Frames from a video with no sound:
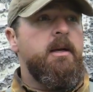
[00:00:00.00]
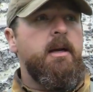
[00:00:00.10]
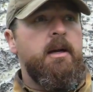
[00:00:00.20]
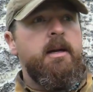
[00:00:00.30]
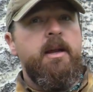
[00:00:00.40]

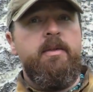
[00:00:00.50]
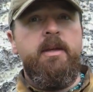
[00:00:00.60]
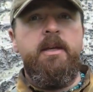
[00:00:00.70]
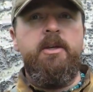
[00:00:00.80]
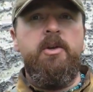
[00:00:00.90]
Uh,
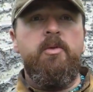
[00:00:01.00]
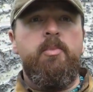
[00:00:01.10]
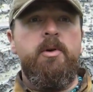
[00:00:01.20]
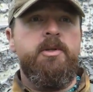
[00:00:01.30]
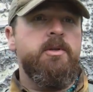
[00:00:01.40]
and then you
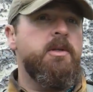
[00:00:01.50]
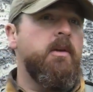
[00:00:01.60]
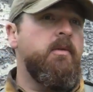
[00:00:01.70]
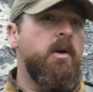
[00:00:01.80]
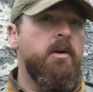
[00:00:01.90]
pushed
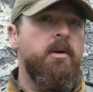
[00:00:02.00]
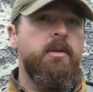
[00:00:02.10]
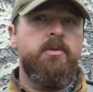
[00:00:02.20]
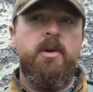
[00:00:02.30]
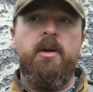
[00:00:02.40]
yourself harder
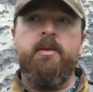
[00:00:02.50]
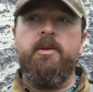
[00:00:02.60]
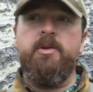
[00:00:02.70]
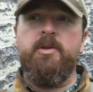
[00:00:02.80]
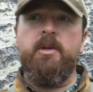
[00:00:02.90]
on the trail
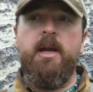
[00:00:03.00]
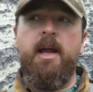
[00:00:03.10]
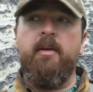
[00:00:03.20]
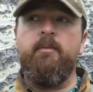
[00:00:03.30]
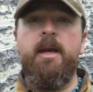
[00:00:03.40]
than you should
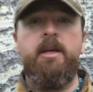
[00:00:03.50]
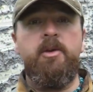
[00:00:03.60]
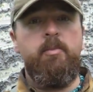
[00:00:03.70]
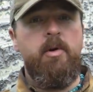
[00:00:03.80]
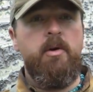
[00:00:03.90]
have,
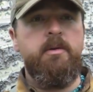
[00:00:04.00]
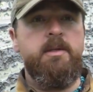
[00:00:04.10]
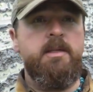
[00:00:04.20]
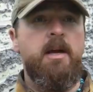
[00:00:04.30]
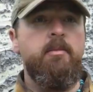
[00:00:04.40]
making you prone
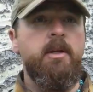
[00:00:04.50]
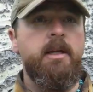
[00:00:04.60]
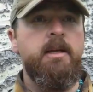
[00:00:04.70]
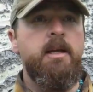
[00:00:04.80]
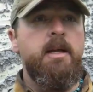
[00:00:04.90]
to
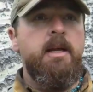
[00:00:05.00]
stumbling,